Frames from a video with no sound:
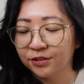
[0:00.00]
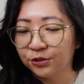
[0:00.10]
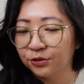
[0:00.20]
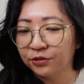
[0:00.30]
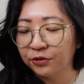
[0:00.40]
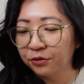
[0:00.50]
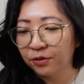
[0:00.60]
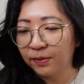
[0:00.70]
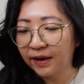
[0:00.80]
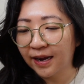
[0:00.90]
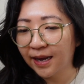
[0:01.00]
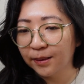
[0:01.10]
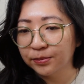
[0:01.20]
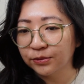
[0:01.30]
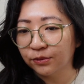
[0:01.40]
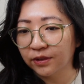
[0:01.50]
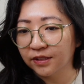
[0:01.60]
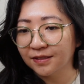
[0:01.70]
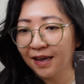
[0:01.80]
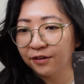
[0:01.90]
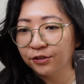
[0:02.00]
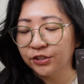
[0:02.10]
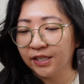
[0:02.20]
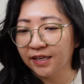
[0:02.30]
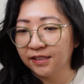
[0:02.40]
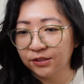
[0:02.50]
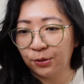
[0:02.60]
truth perhaps, or this energy is.